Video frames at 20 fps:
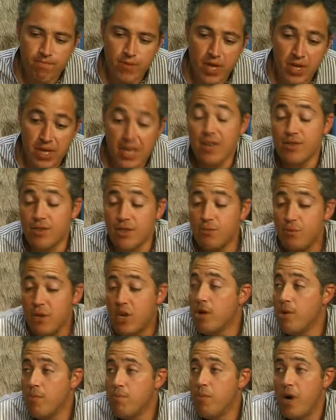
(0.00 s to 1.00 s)
and yes, it's
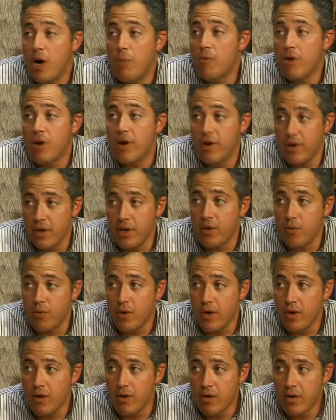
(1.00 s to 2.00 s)
become popular in a
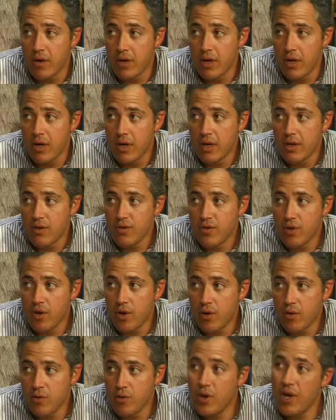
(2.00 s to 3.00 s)
way. Yeah
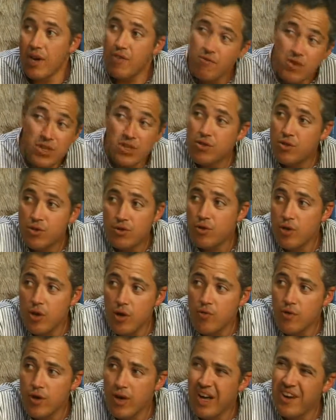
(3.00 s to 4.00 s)
so you have visitors all
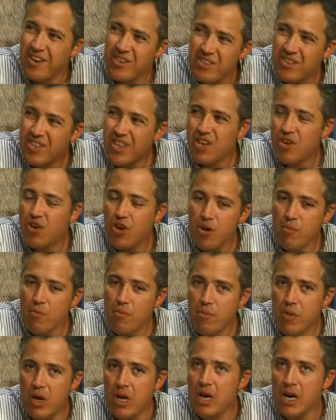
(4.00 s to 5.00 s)
over, and they
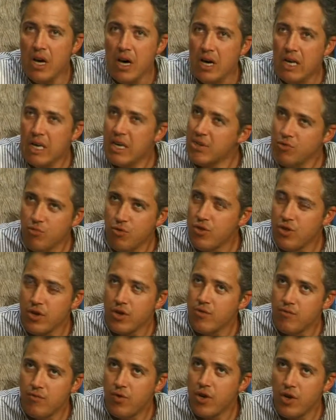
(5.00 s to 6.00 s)
come, I guess, with
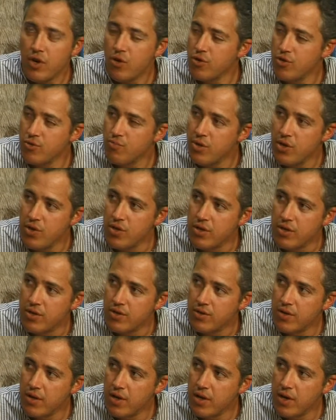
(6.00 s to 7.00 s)
a very good
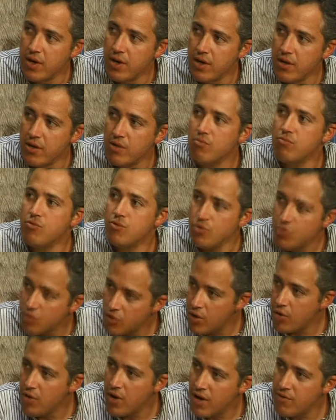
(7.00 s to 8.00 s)
spirit uh, yeah. to you
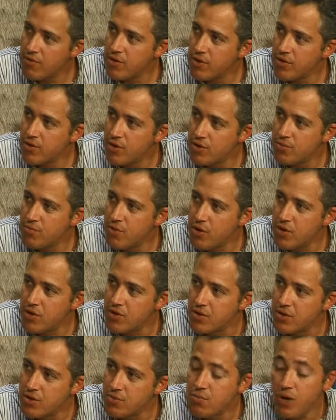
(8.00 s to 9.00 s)
know have these
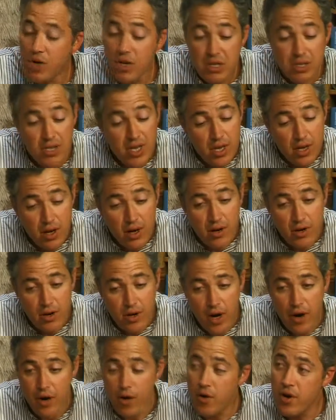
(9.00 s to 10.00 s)
experiences, but they are,
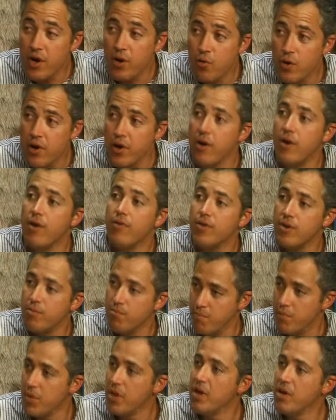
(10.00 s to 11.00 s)
but are unaware of the
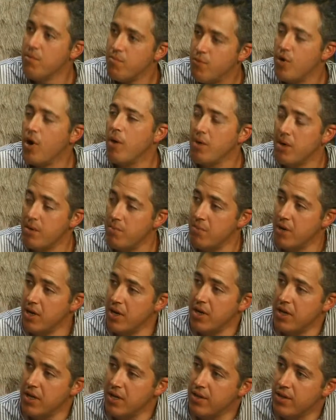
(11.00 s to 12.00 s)
problem
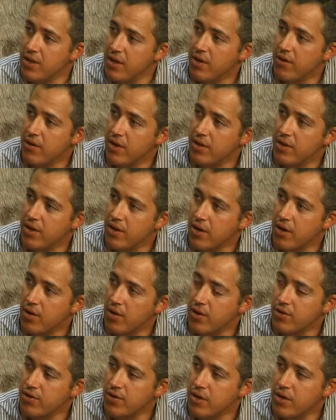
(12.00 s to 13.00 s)
yeah. they are they are
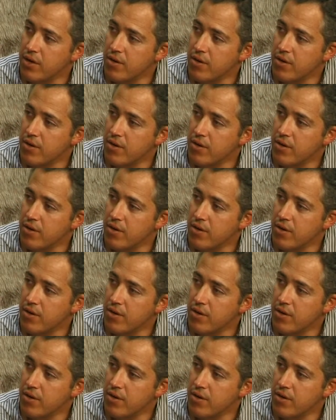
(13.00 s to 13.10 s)
causing.